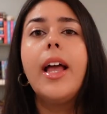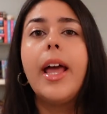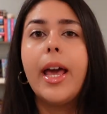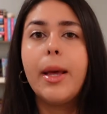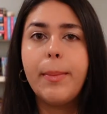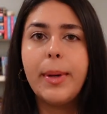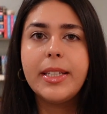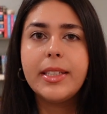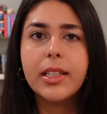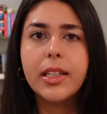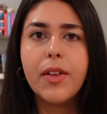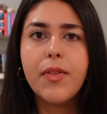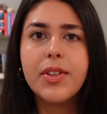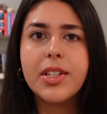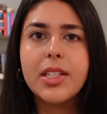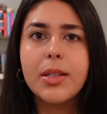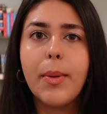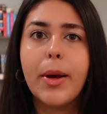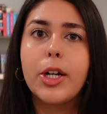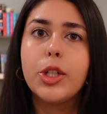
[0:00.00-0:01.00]
And basically,
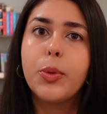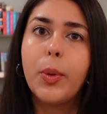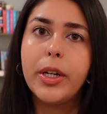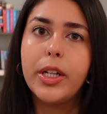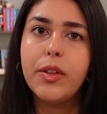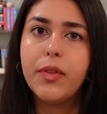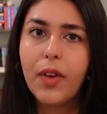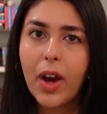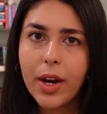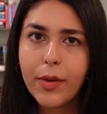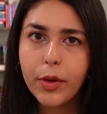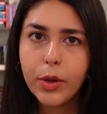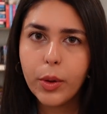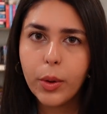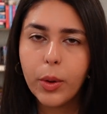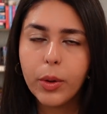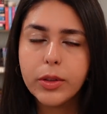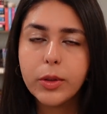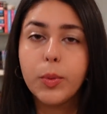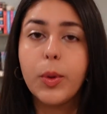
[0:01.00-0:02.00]
this is about a
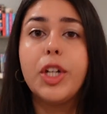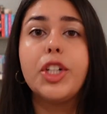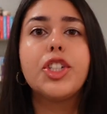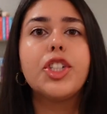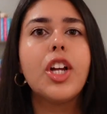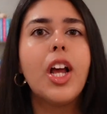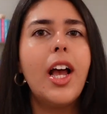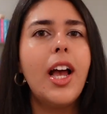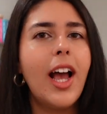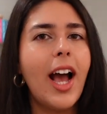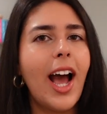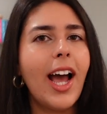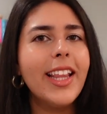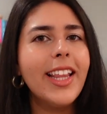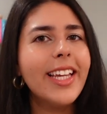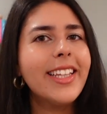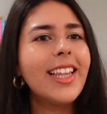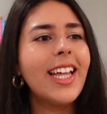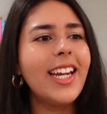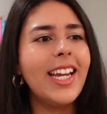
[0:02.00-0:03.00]
25-year-old, which I
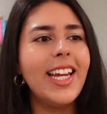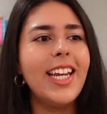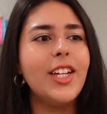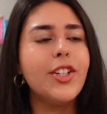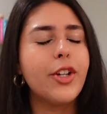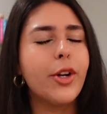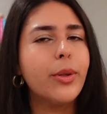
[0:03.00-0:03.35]
like that age.